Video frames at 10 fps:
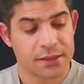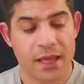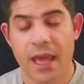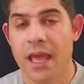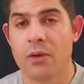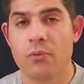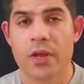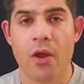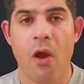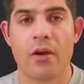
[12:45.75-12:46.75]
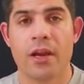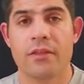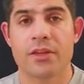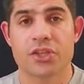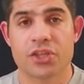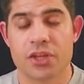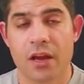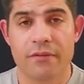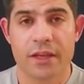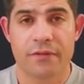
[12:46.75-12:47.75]
And we are in the
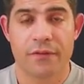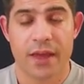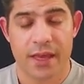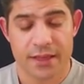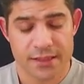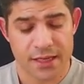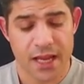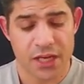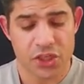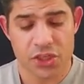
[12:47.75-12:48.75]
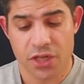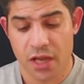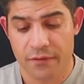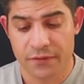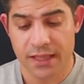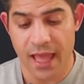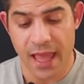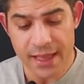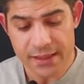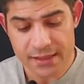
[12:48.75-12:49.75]
shoving phase and I shoved
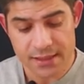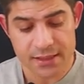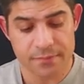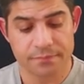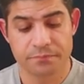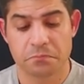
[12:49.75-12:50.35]
8s,